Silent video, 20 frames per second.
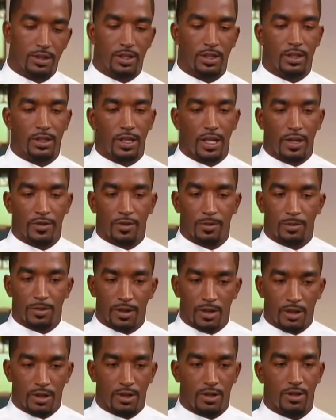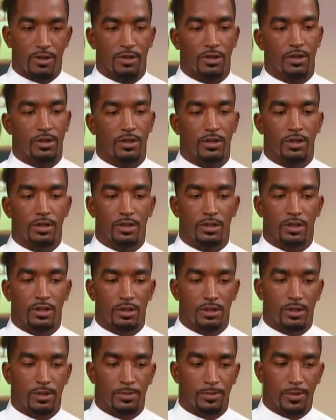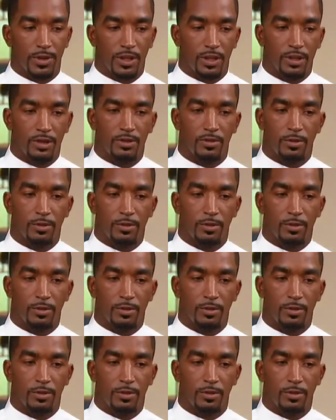then after being hurt, and to be